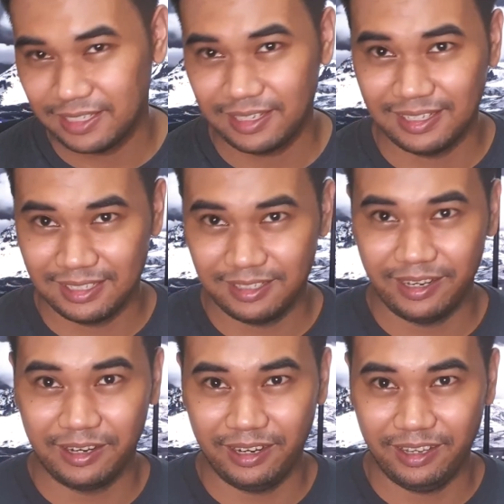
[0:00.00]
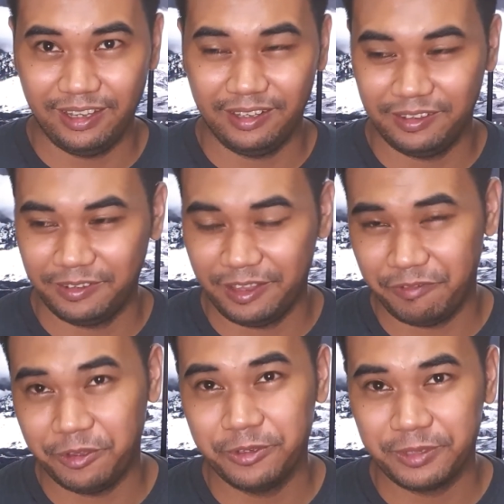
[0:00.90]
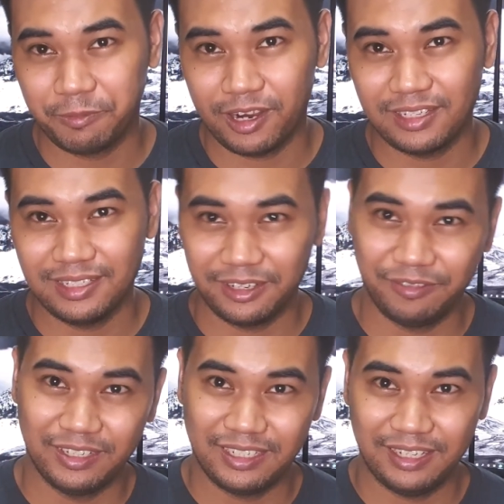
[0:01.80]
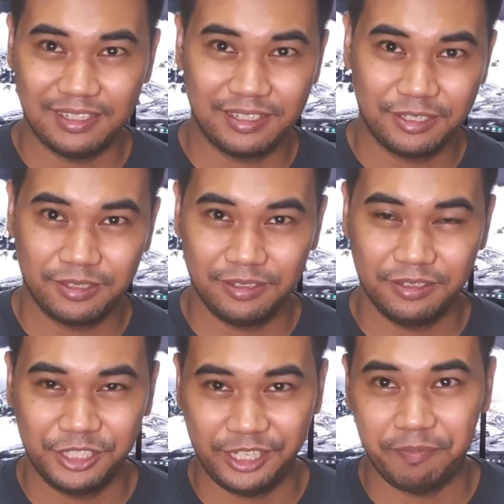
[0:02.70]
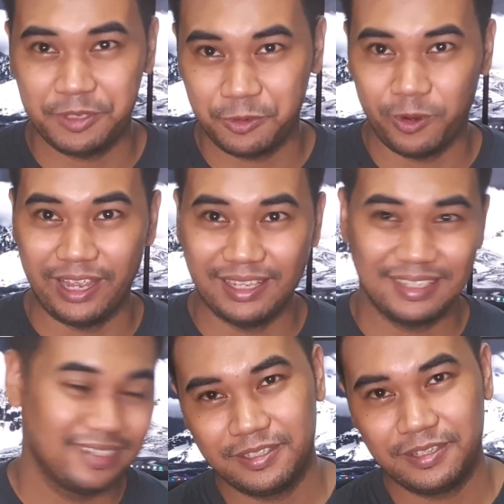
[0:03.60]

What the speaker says: because if you use a proxy service, it's shipped twice.